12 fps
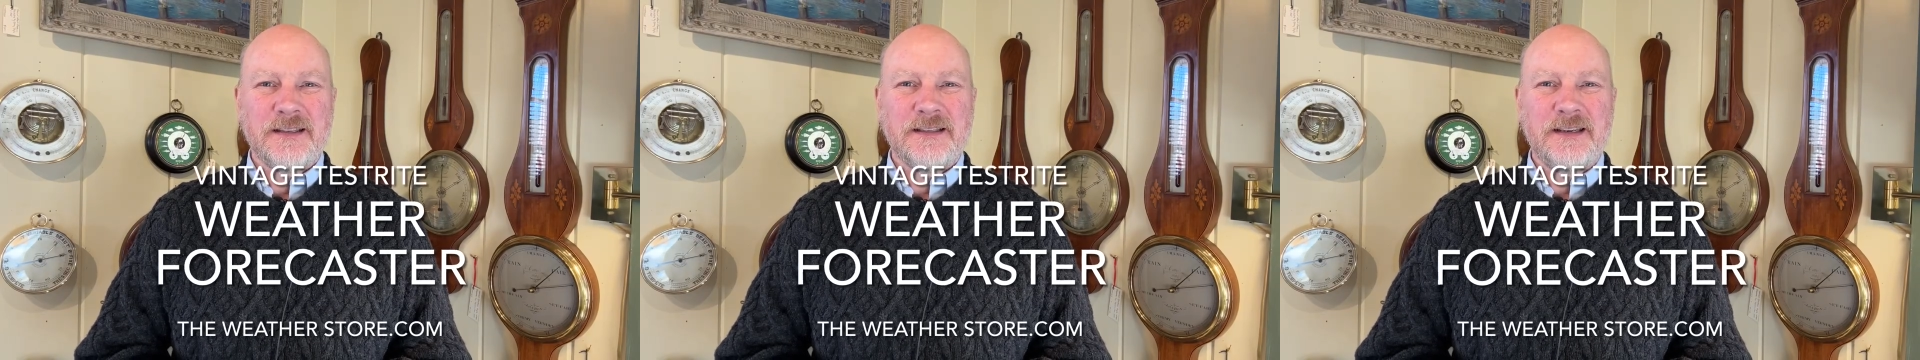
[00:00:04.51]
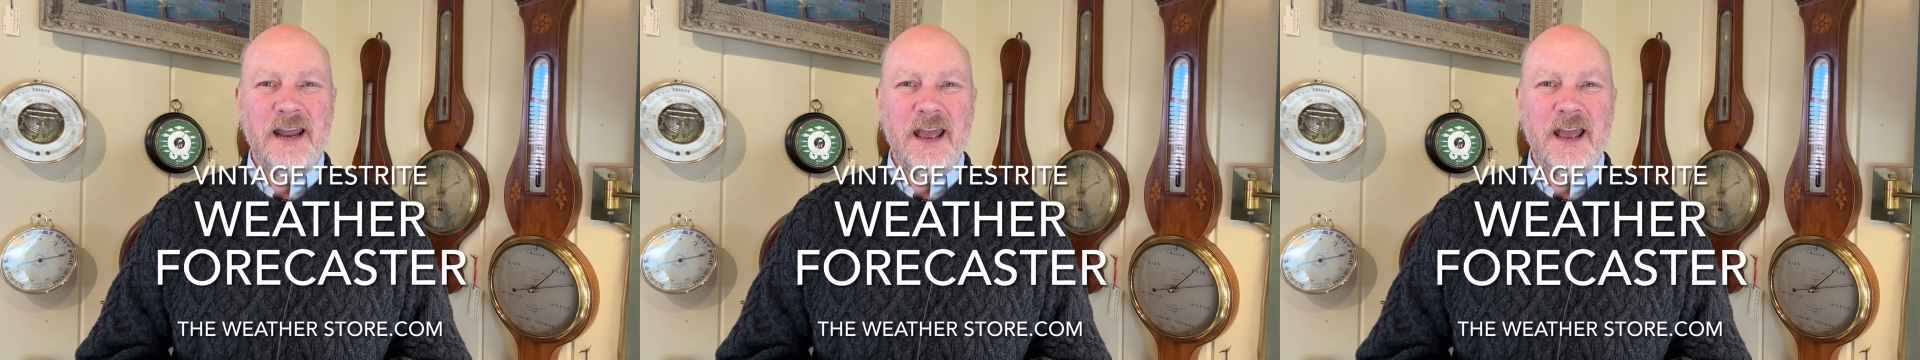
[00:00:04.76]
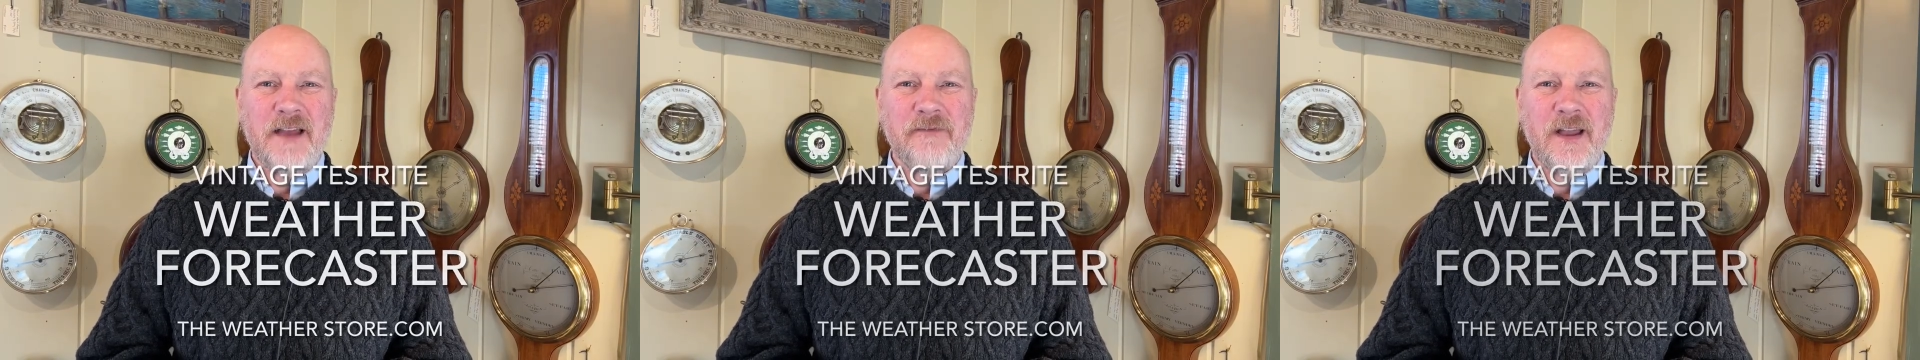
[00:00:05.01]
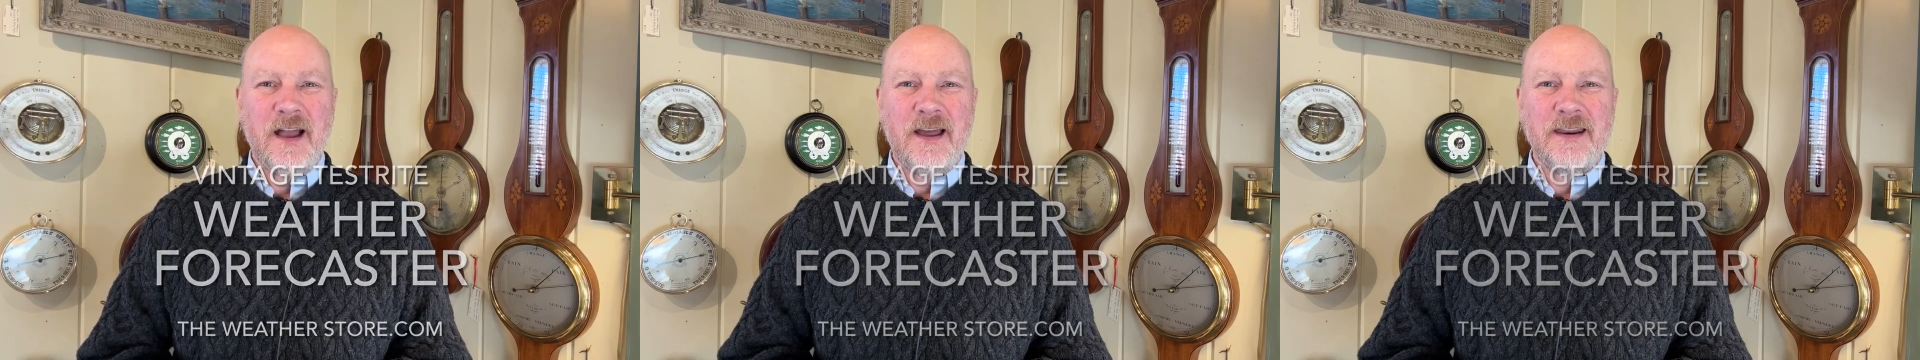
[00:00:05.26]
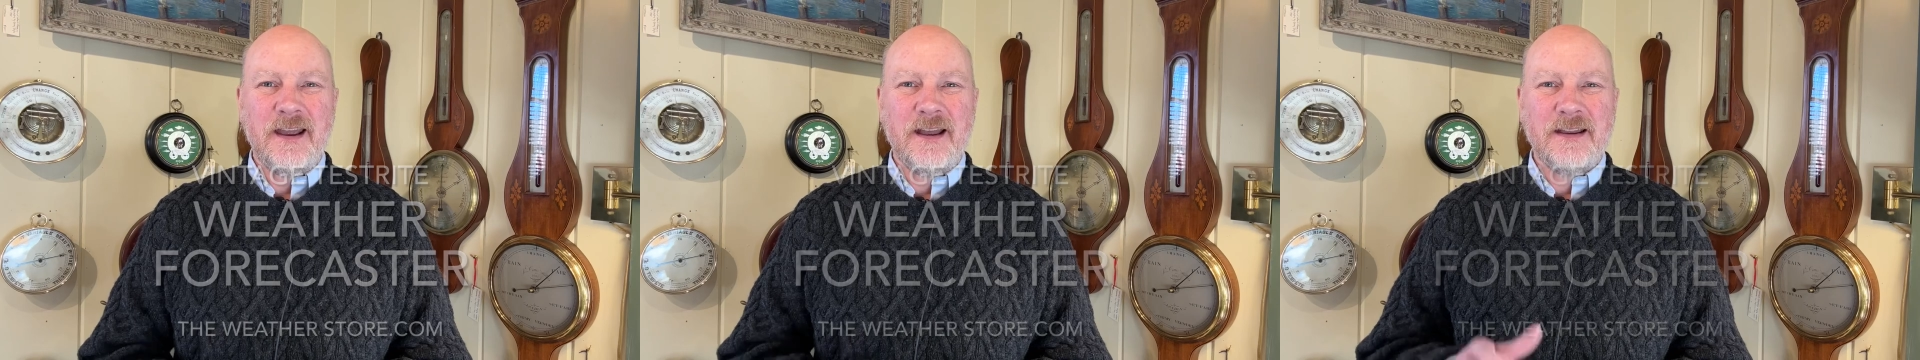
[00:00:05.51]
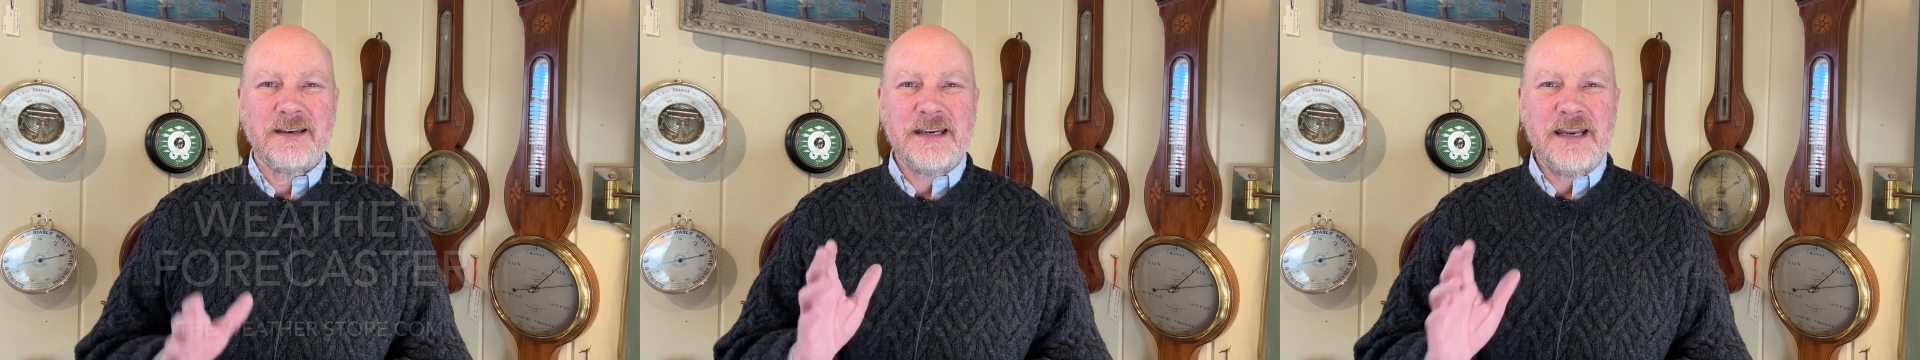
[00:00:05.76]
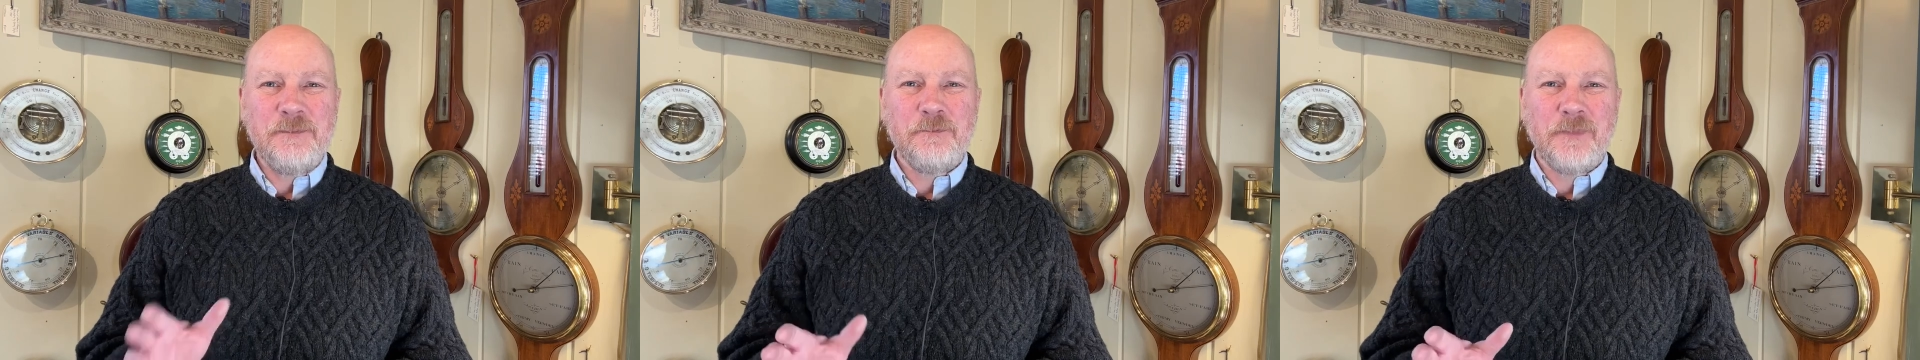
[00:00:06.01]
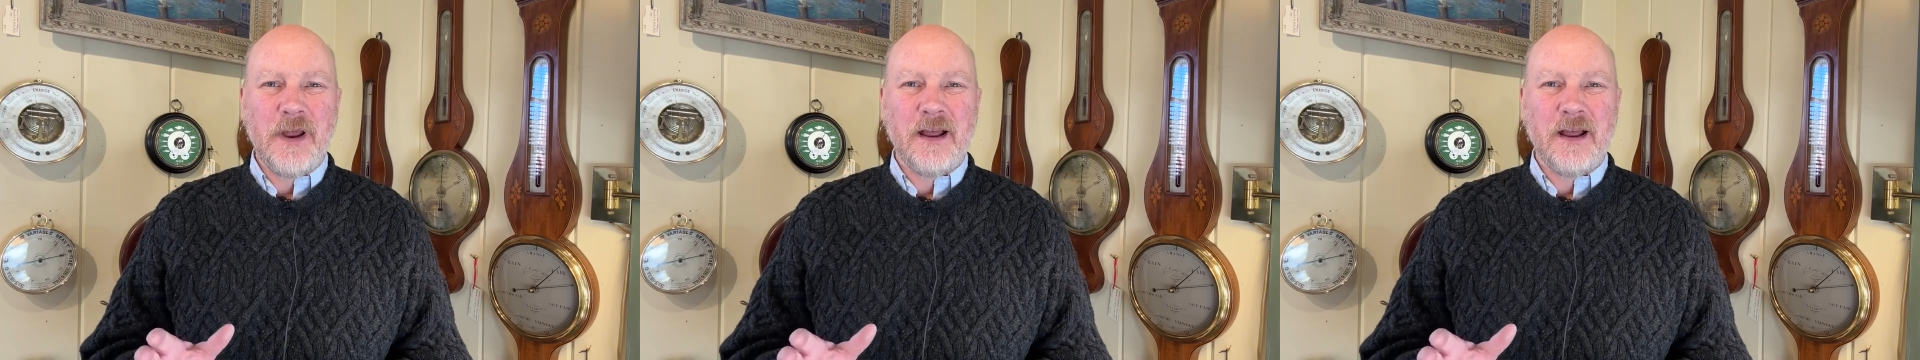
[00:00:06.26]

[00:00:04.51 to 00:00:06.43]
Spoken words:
Today I've got a neat